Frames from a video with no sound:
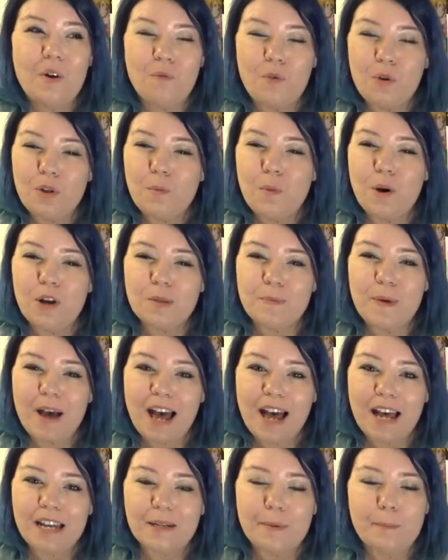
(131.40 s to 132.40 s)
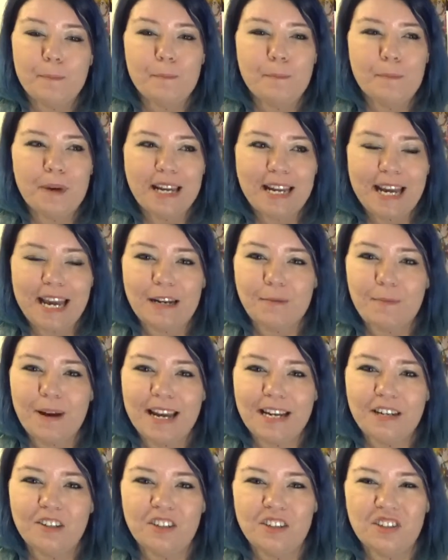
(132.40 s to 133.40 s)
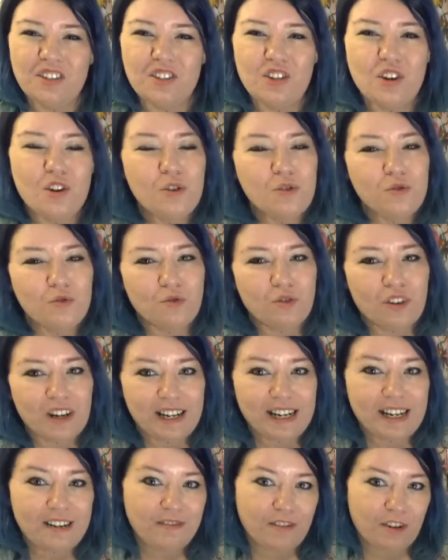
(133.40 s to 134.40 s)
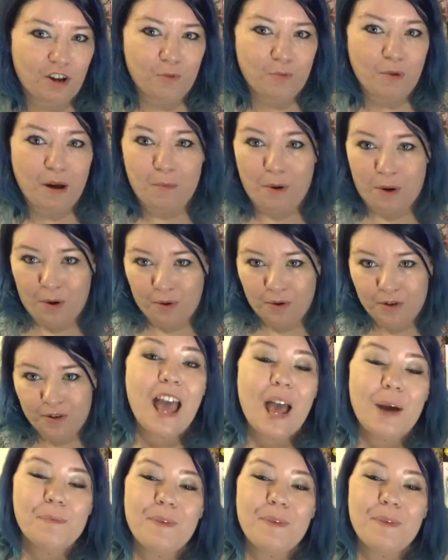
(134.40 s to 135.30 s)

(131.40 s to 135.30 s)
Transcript: for the most part, mech anime don't really float my boat.